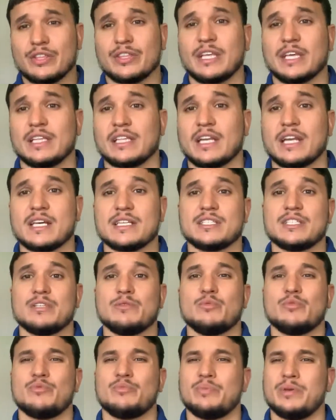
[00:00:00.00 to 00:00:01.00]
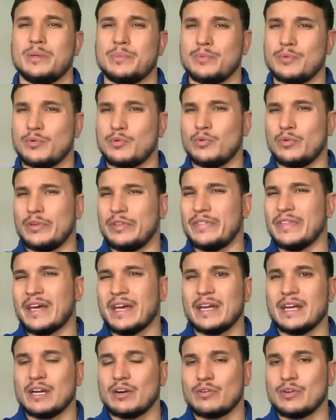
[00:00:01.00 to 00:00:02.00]
thing that I see with people in
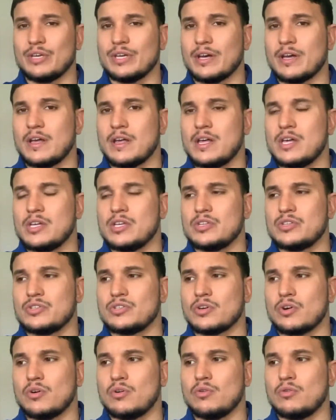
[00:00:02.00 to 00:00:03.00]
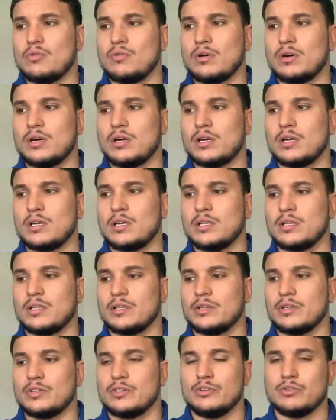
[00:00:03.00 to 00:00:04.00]
that area. So
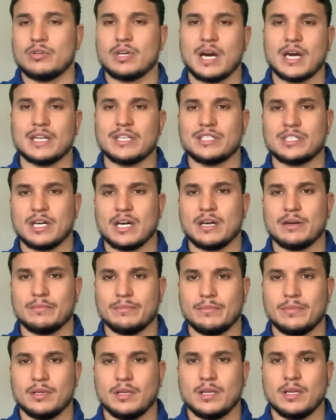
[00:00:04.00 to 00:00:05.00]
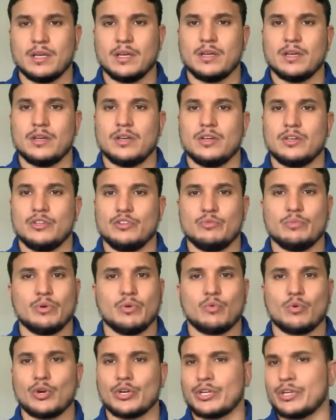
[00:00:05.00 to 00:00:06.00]
you got a job, you've been
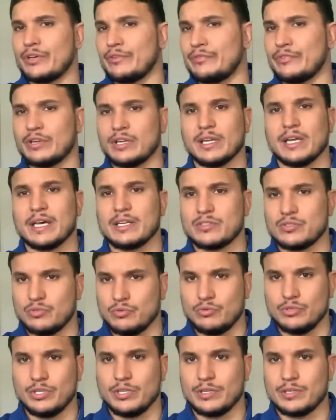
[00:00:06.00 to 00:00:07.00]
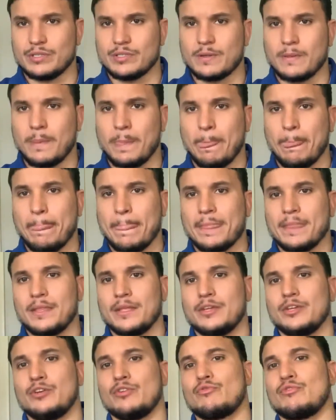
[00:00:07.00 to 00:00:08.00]
working for the last 2 years,
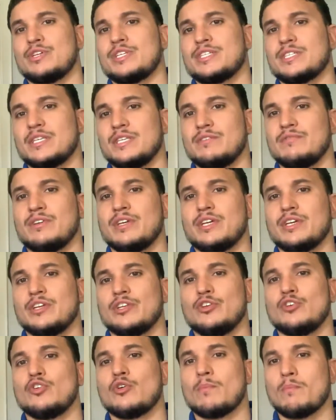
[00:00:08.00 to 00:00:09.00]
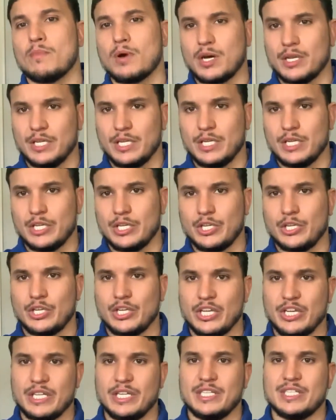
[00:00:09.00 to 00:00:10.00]
you're receiving your money
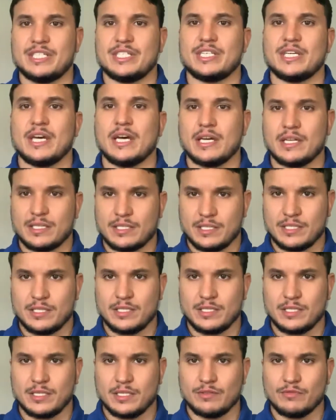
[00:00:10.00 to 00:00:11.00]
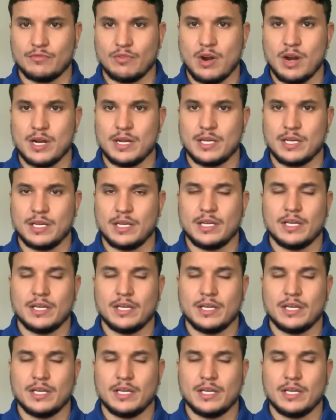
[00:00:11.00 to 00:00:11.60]
in checks, right?